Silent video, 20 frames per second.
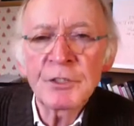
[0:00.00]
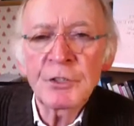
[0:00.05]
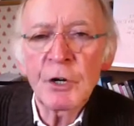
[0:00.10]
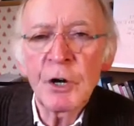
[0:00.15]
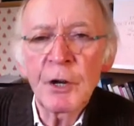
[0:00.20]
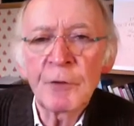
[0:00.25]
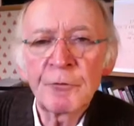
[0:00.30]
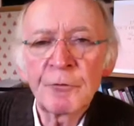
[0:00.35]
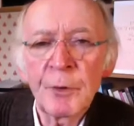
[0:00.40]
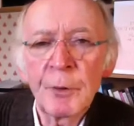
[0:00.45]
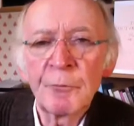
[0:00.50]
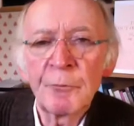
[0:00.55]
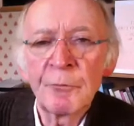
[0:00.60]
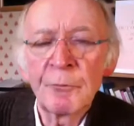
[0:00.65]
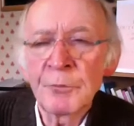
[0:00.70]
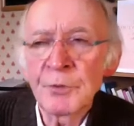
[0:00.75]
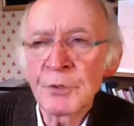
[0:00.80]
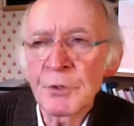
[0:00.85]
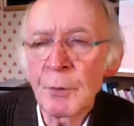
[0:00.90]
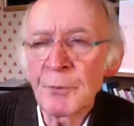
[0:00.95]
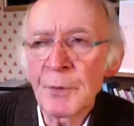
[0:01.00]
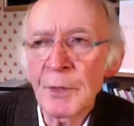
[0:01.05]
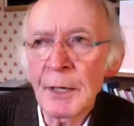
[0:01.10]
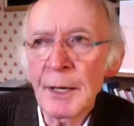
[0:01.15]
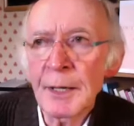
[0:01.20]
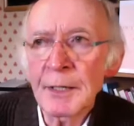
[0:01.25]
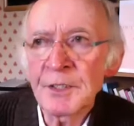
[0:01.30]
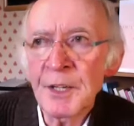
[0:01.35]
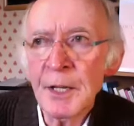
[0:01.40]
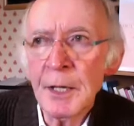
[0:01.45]
gone from something
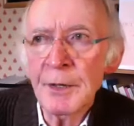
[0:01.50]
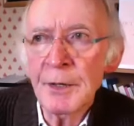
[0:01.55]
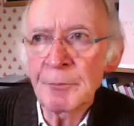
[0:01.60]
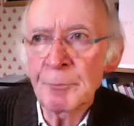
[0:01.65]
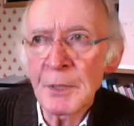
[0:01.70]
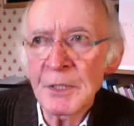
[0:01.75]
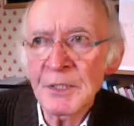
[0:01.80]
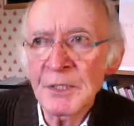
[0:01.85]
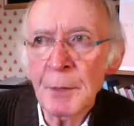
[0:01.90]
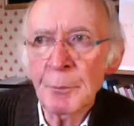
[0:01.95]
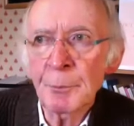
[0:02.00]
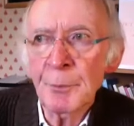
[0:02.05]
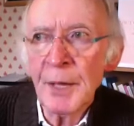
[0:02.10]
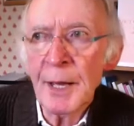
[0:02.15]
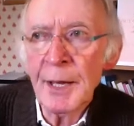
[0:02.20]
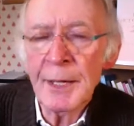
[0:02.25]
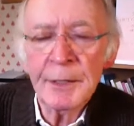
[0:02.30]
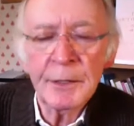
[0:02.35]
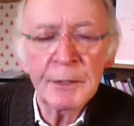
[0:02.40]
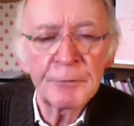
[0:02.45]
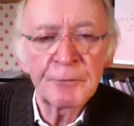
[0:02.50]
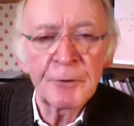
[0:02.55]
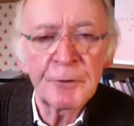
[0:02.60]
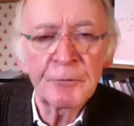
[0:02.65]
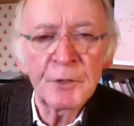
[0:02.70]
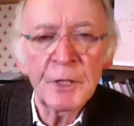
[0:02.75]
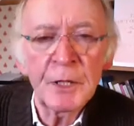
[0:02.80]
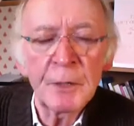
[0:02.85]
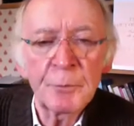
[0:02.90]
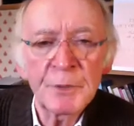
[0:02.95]
like 10% behind to
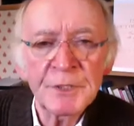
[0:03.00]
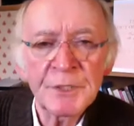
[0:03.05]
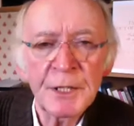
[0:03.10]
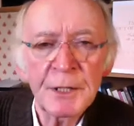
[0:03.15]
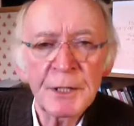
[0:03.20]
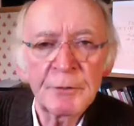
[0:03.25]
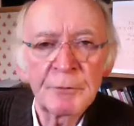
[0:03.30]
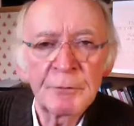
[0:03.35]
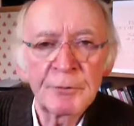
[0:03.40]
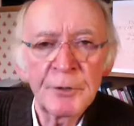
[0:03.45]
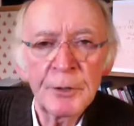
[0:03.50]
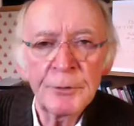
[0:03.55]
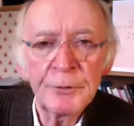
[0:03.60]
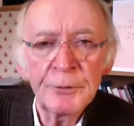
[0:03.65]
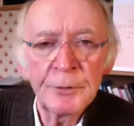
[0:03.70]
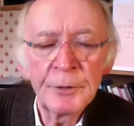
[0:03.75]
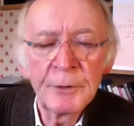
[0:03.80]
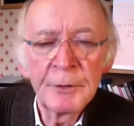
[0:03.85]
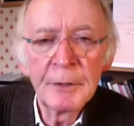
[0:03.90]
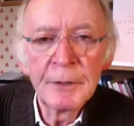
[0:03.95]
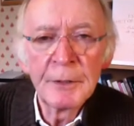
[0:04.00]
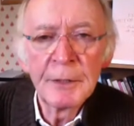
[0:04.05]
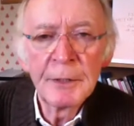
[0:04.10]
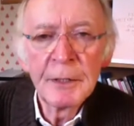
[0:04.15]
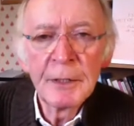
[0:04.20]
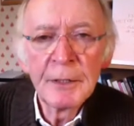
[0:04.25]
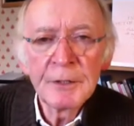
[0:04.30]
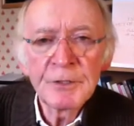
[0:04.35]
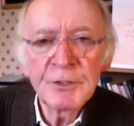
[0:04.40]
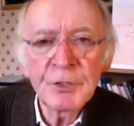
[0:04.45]
15% in front.
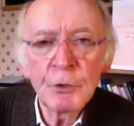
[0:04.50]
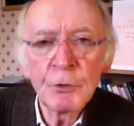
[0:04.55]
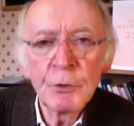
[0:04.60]
So